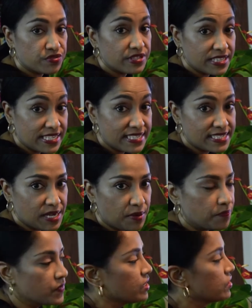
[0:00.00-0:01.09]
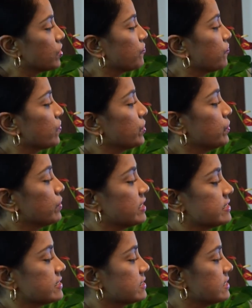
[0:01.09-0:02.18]
release them. Now, for the
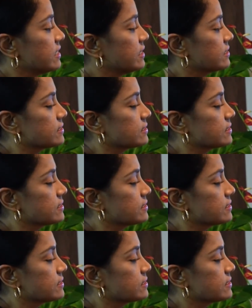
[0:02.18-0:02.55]
United States,